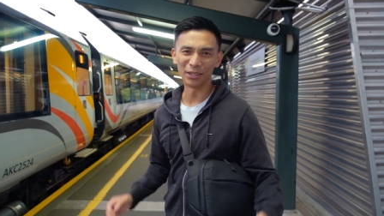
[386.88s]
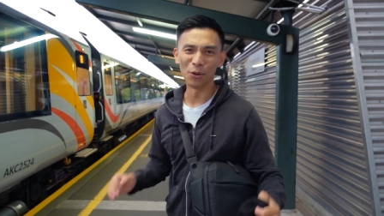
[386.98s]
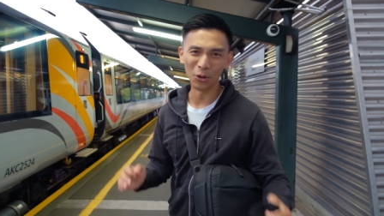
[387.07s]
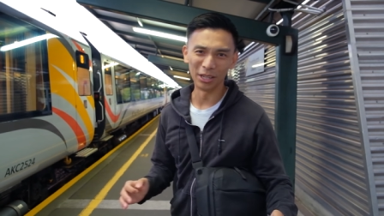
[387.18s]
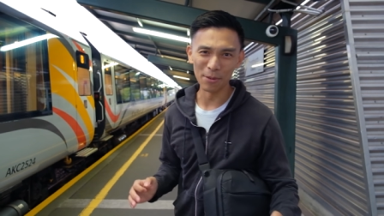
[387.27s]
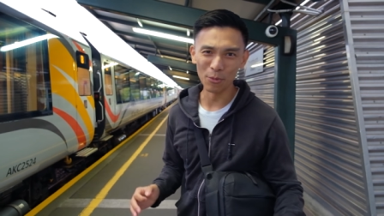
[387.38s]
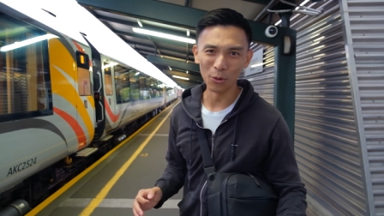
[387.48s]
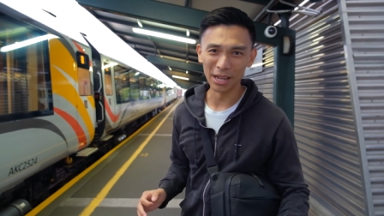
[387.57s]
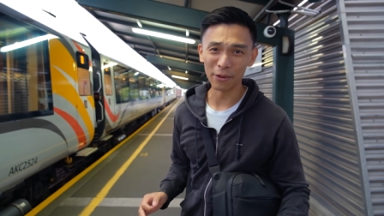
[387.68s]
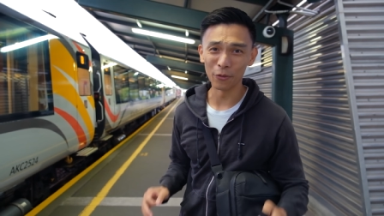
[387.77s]
an early
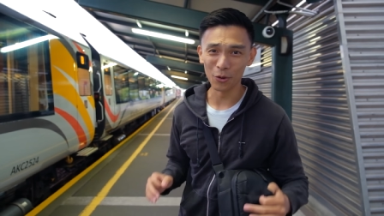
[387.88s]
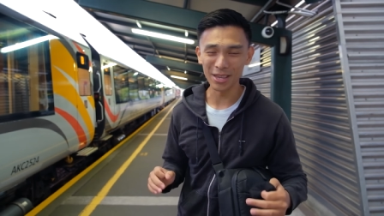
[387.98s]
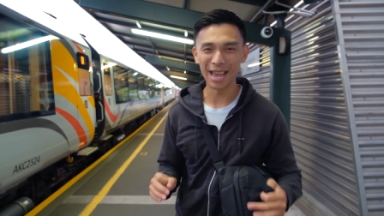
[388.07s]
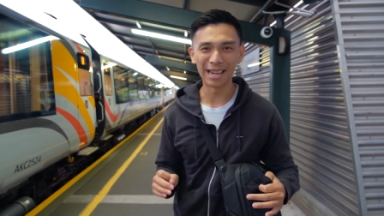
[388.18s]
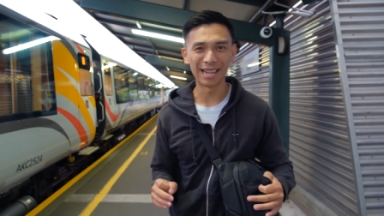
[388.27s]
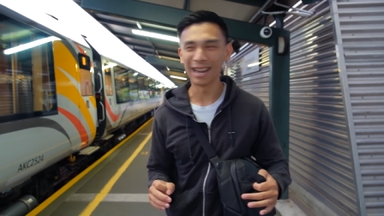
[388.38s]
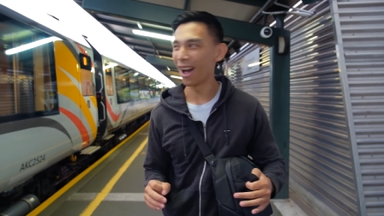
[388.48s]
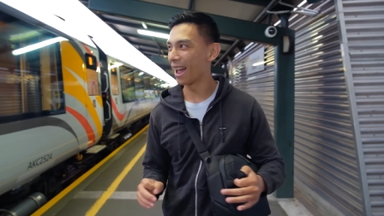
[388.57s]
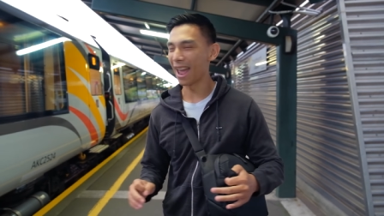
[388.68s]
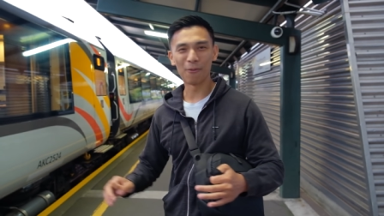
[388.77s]
morning for Yen and
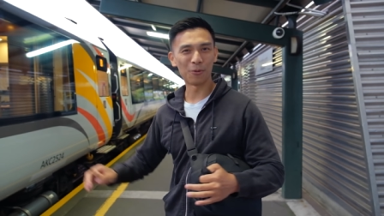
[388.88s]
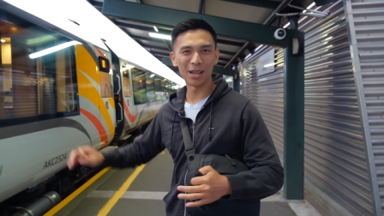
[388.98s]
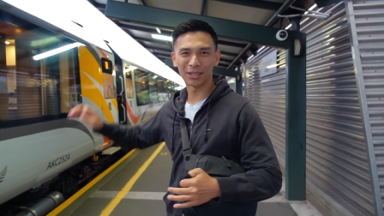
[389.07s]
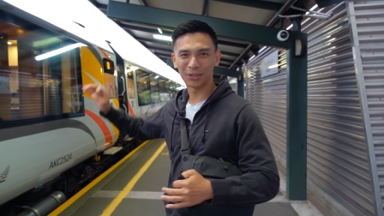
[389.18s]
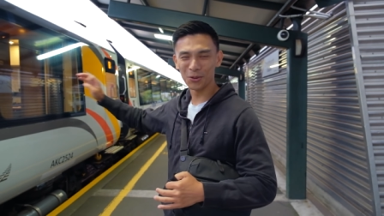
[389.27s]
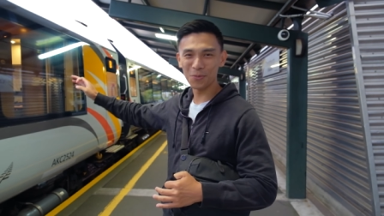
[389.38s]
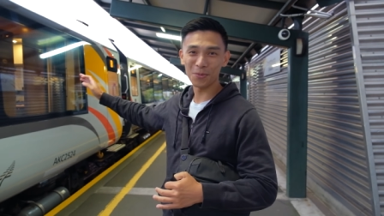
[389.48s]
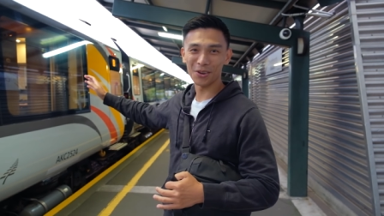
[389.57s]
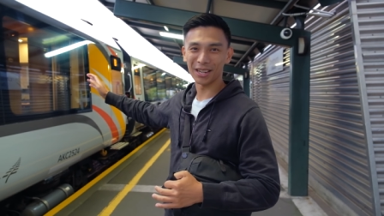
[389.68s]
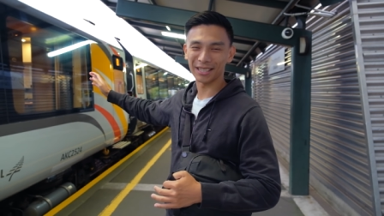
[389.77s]
I, and we're
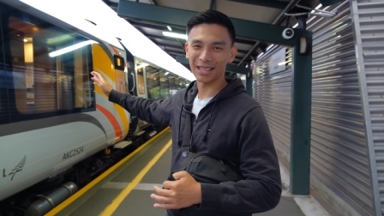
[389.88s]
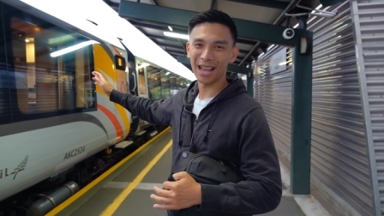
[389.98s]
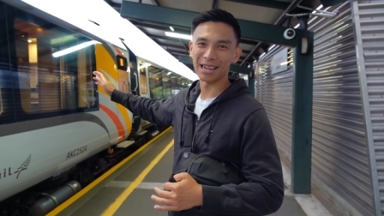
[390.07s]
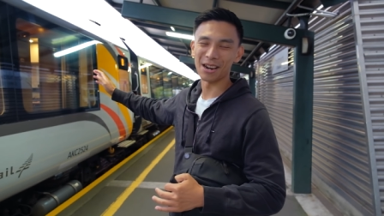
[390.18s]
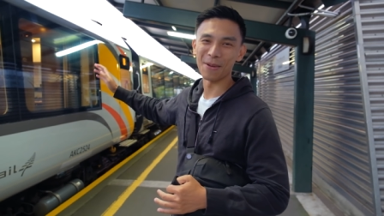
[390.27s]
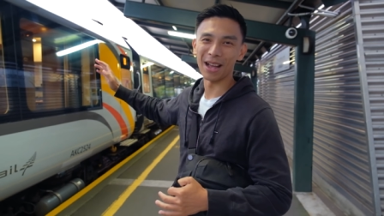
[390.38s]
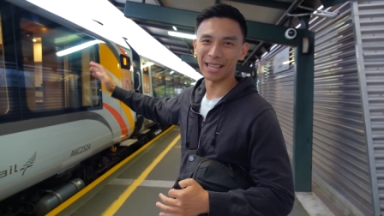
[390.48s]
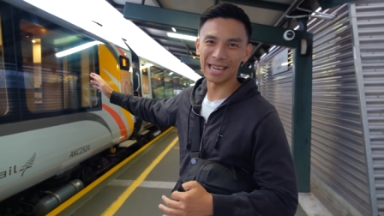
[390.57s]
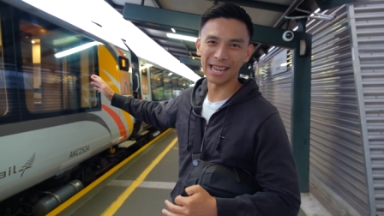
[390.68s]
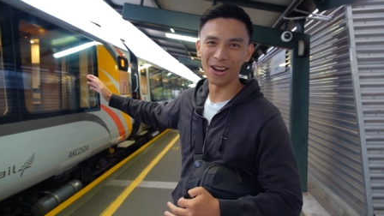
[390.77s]
super excited about
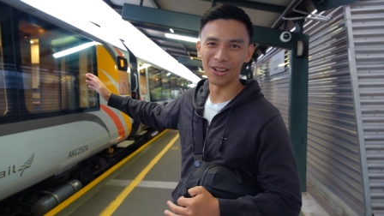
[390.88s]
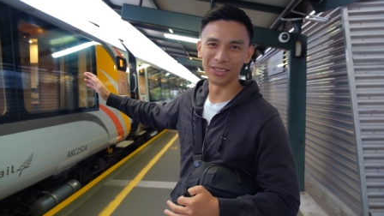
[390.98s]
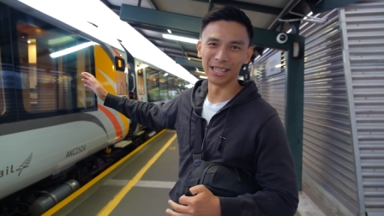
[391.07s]
getting on